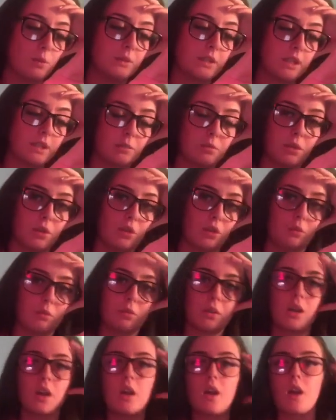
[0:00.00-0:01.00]
splitting up,
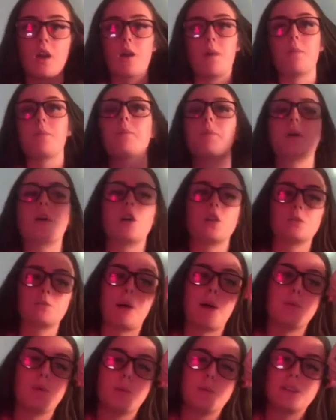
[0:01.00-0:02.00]
because my
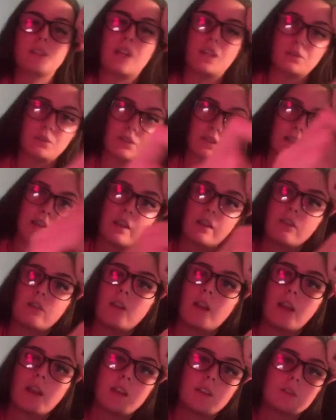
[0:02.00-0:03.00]
mum and dad were together for
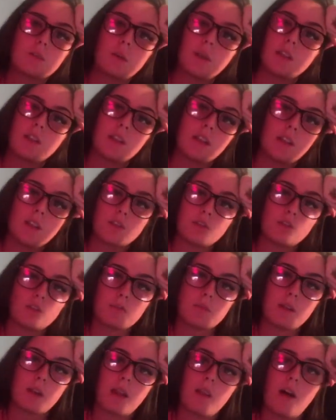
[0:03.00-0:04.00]
like 20 years or
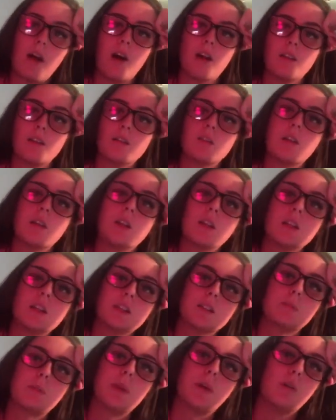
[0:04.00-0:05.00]
something like that, and
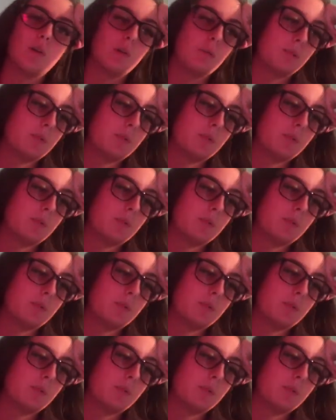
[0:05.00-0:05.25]
split up